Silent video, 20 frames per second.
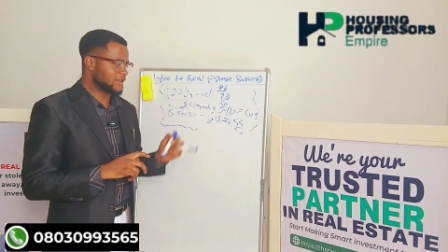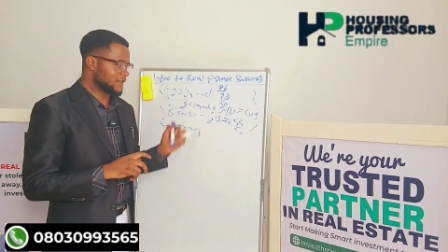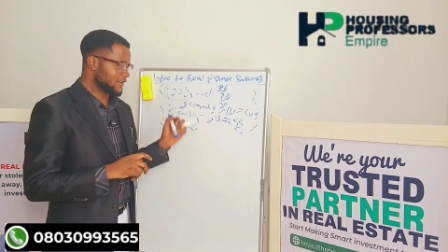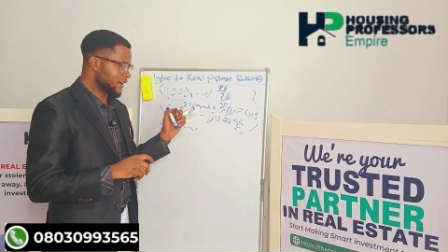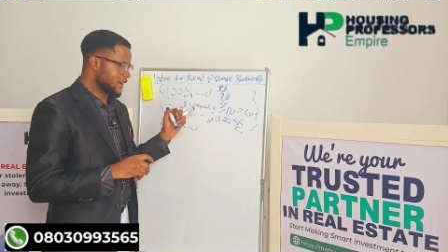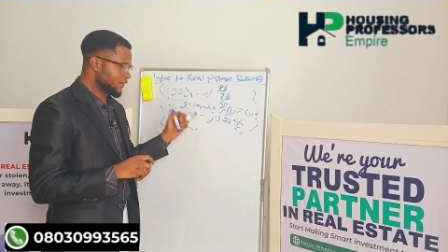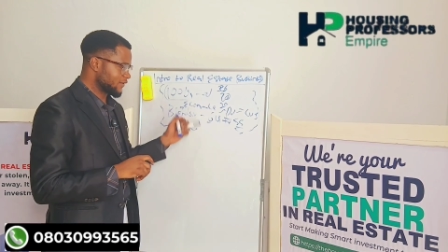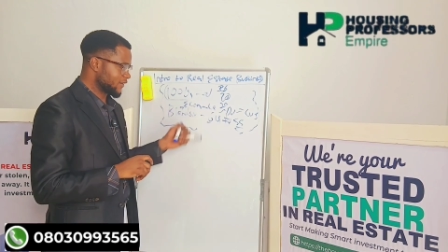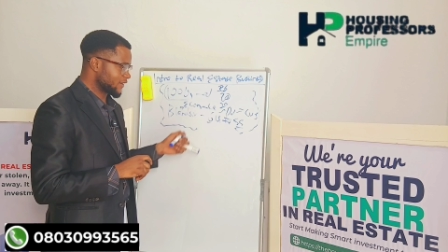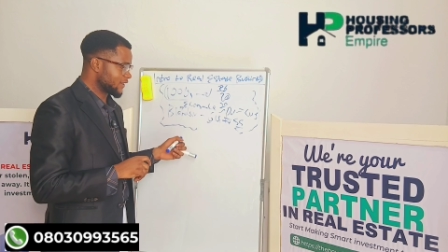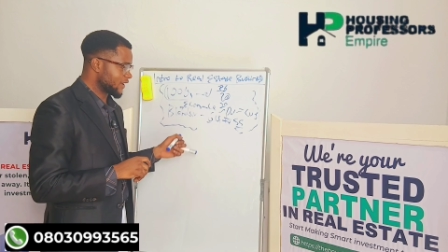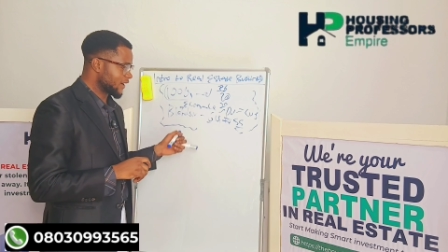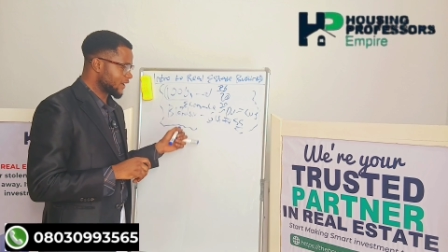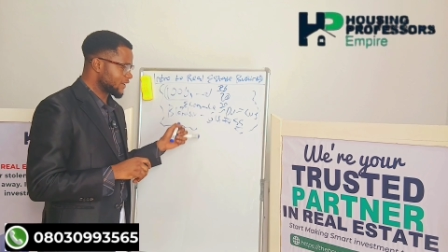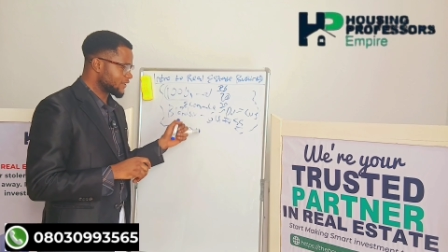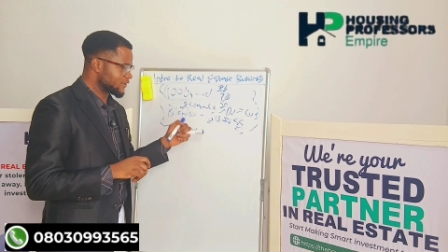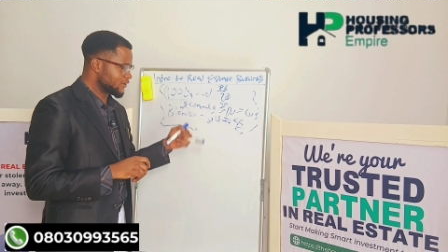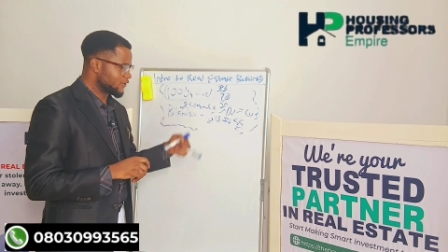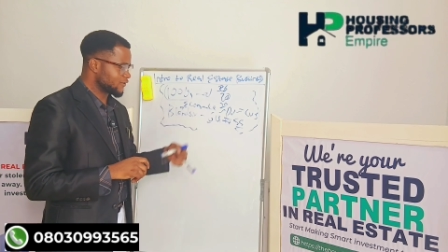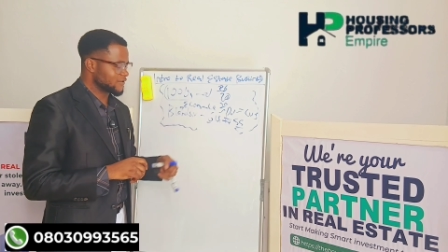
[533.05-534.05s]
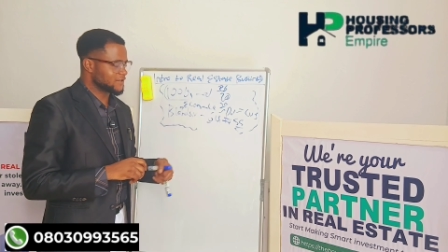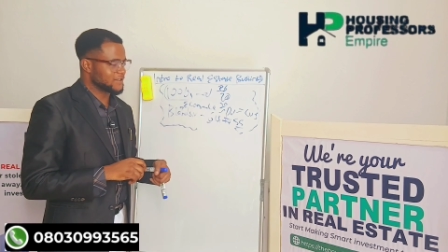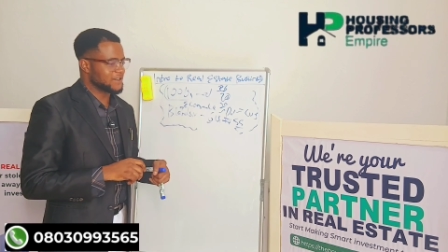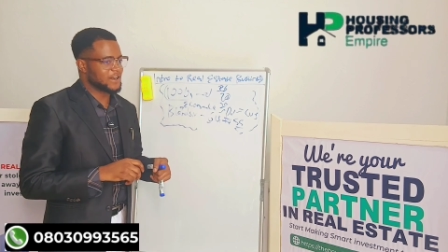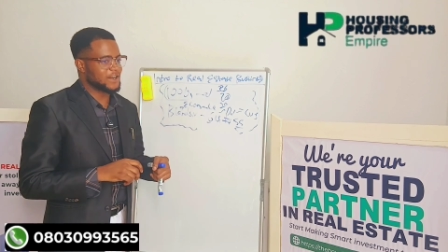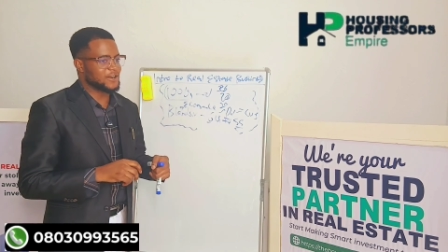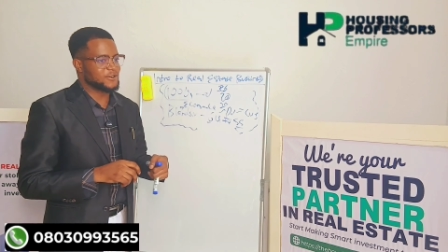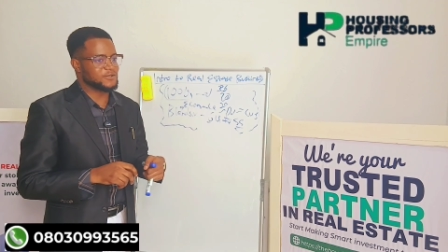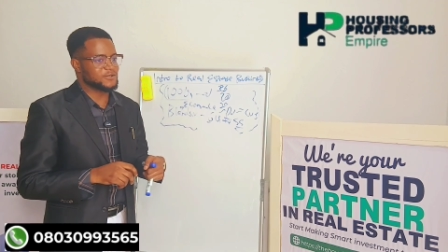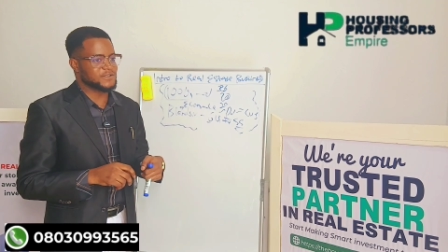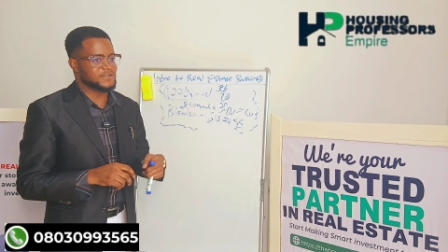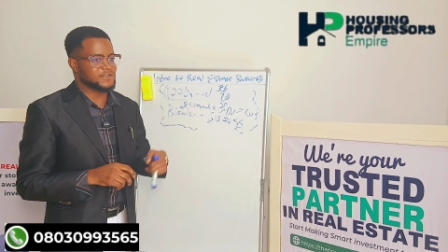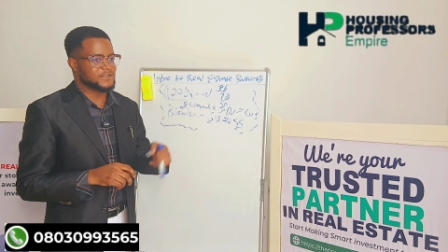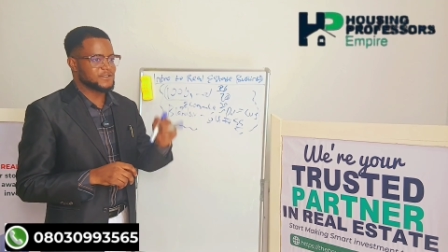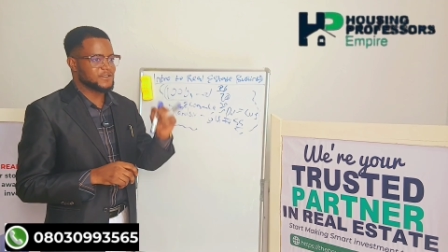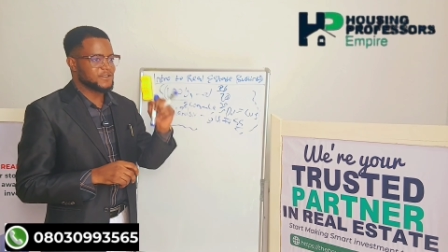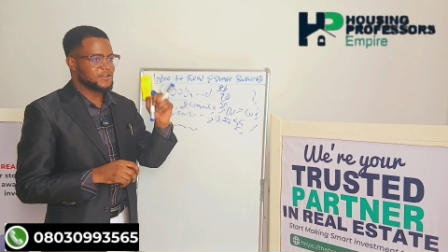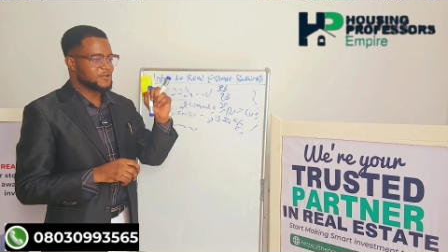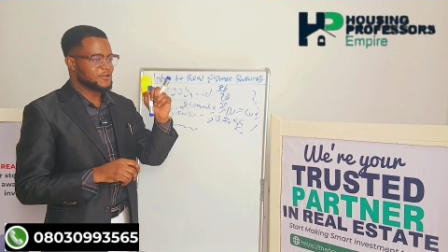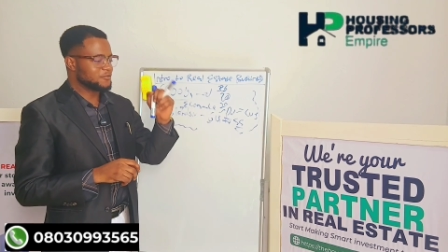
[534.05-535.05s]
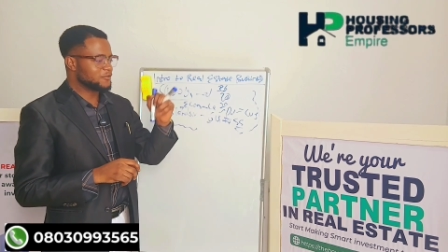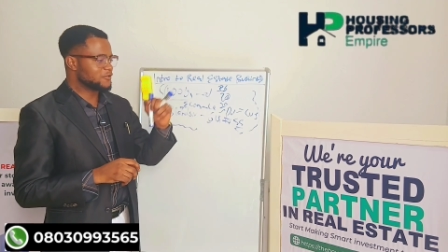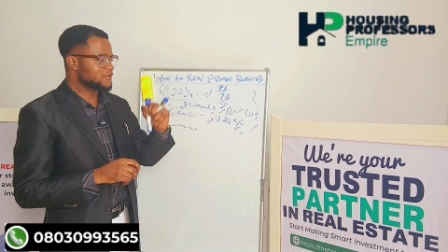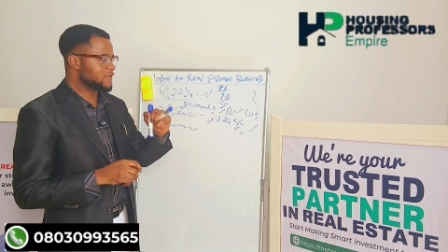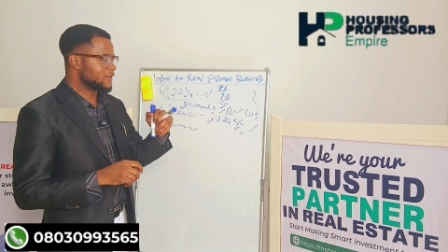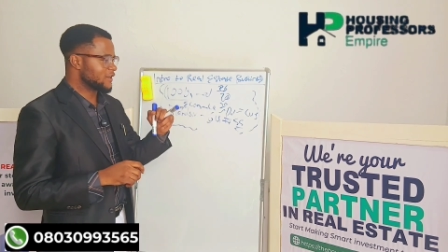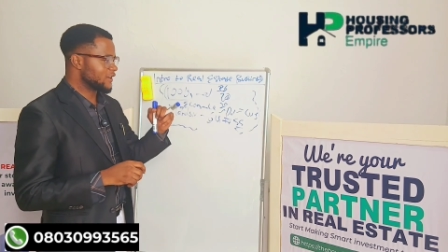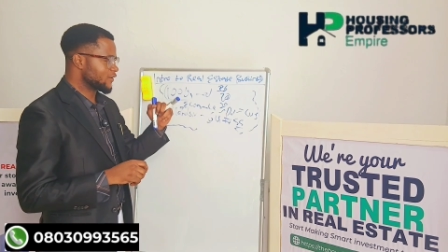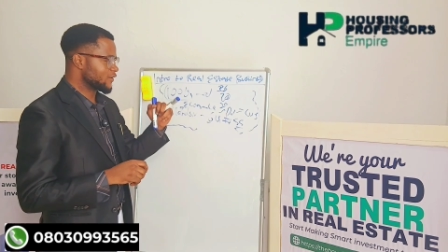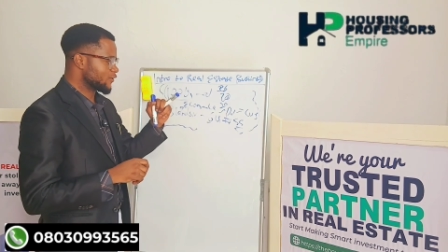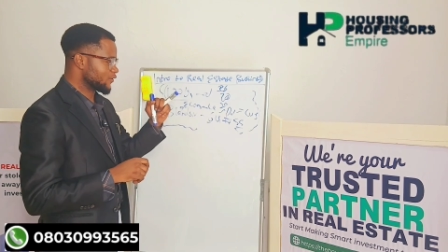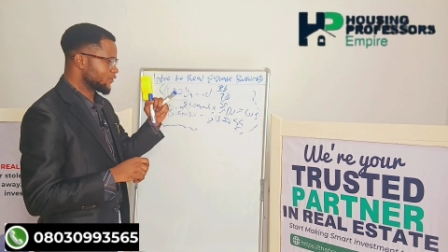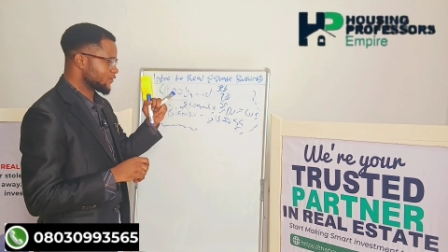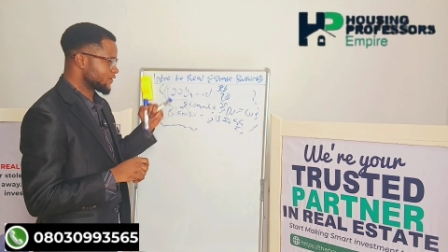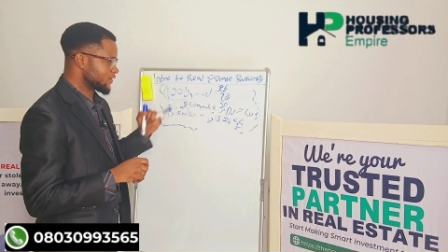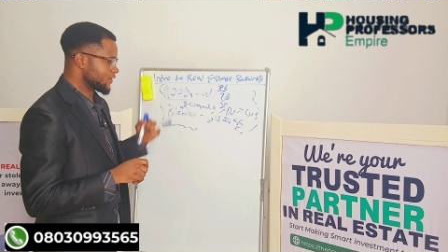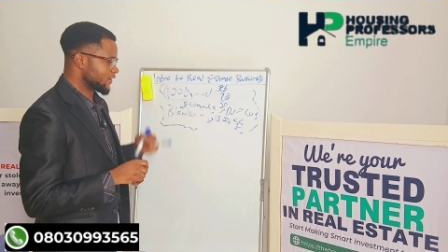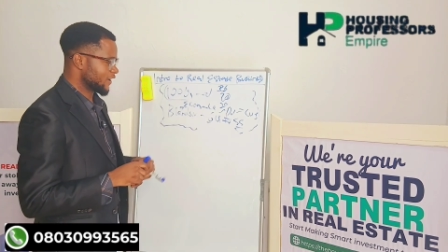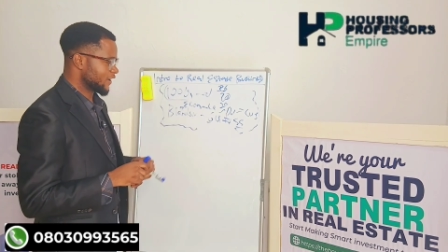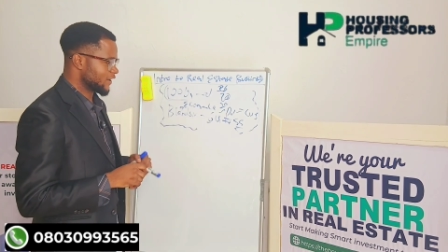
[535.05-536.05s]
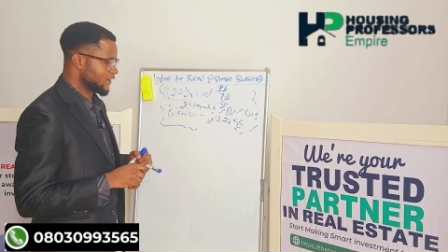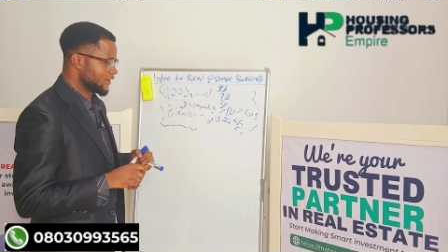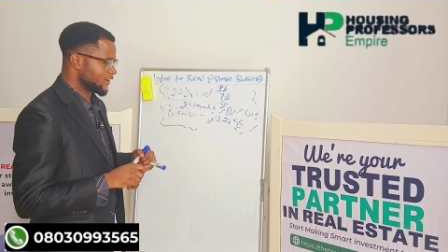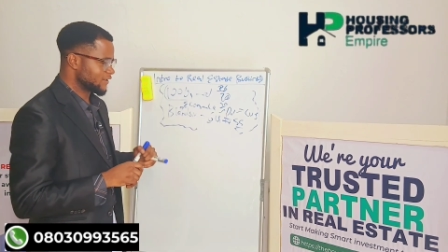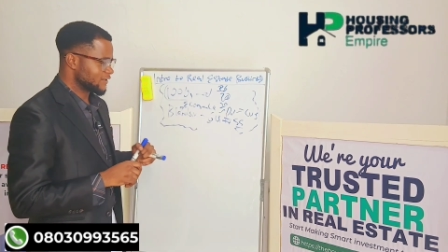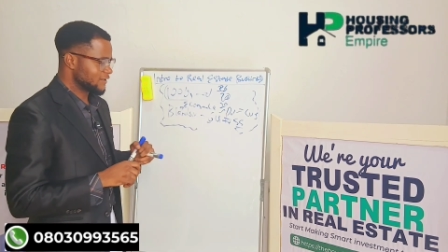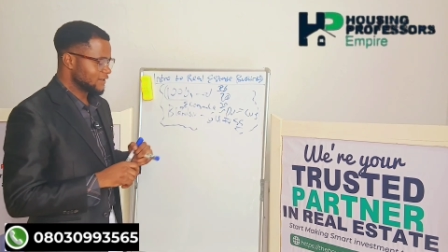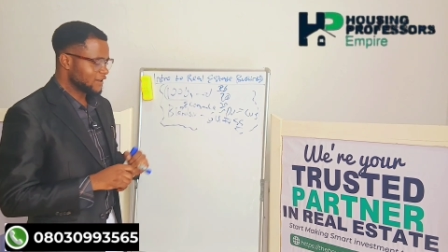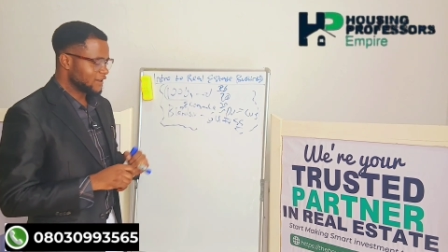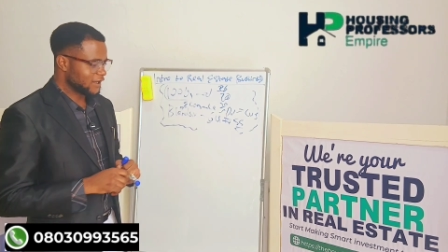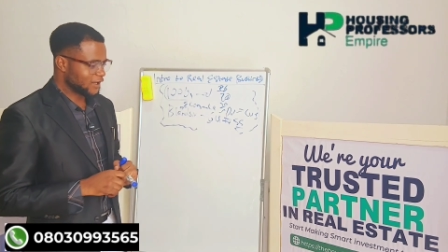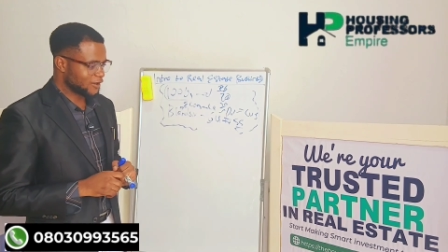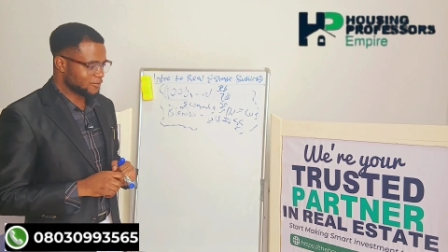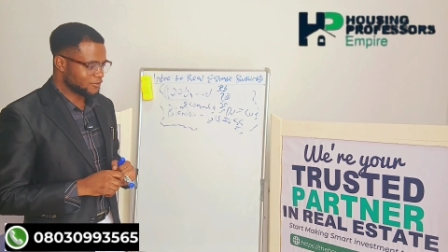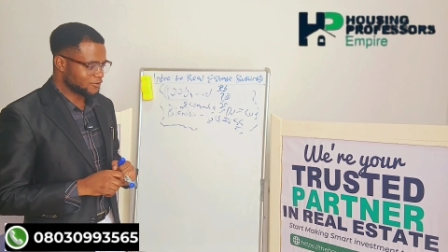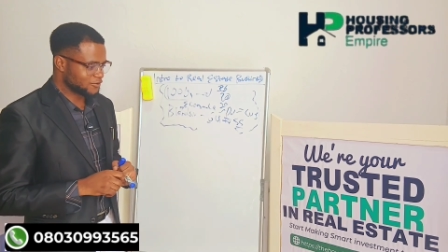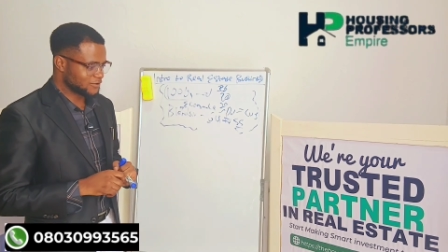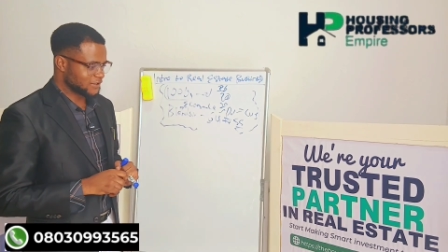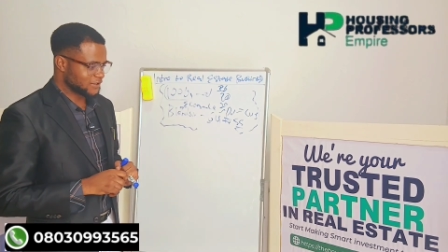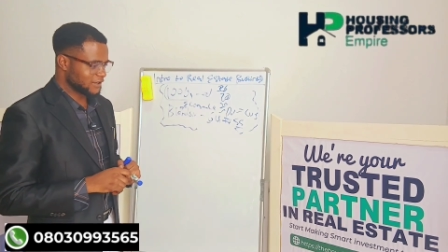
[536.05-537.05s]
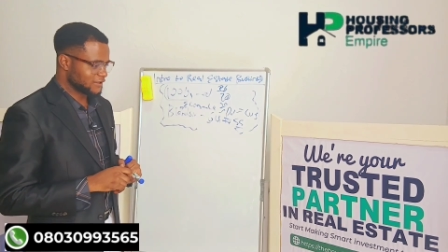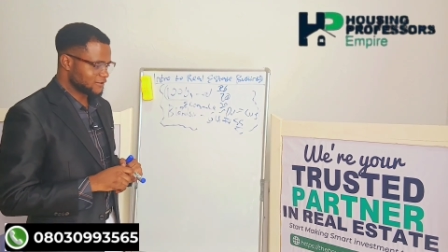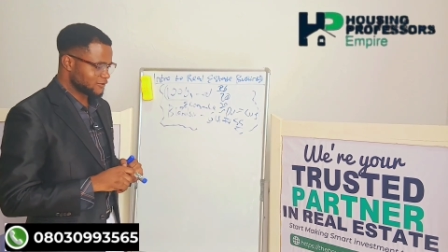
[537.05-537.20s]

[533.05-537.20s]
He advertised luxury houses, both Lagos and Abuja.